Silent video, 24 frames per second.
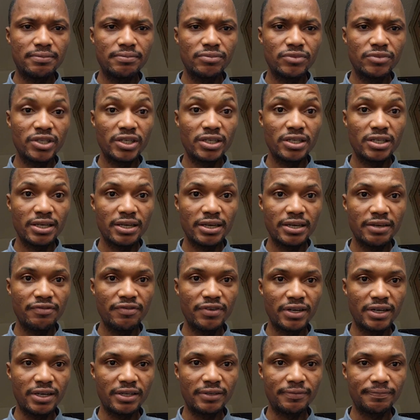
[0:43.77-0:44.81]
this
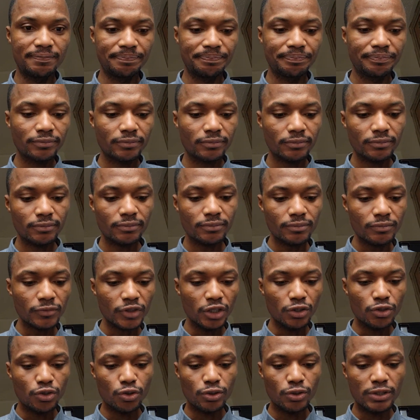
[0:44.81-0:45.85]
evening,
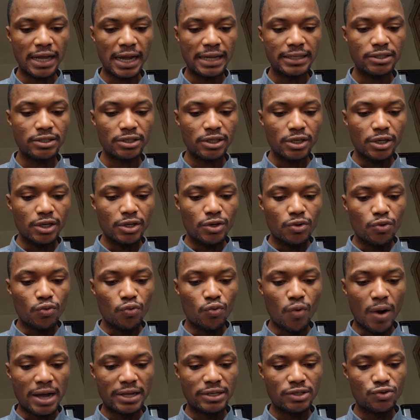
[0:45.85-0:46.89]
so that
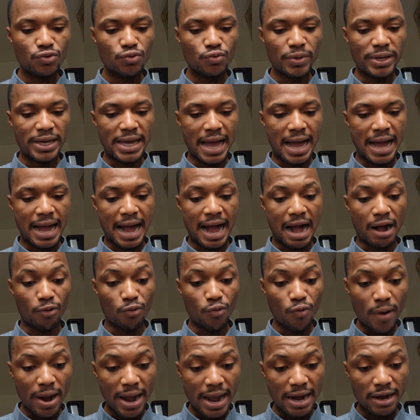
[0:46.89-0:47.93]
once we are
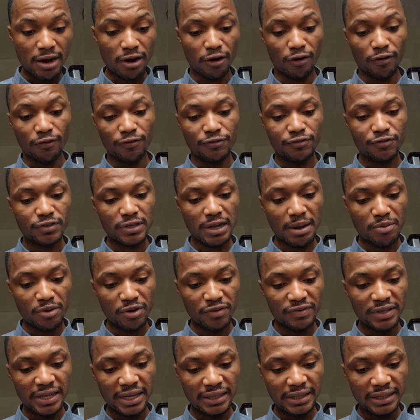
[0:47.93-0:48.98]
aware of some
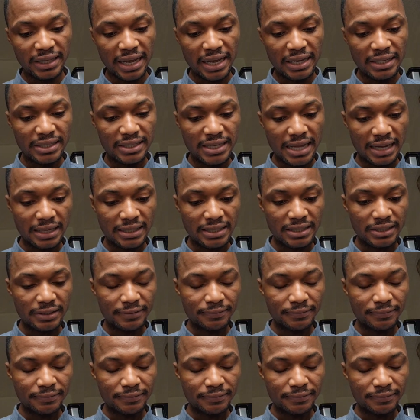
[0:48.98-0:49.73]
of the things that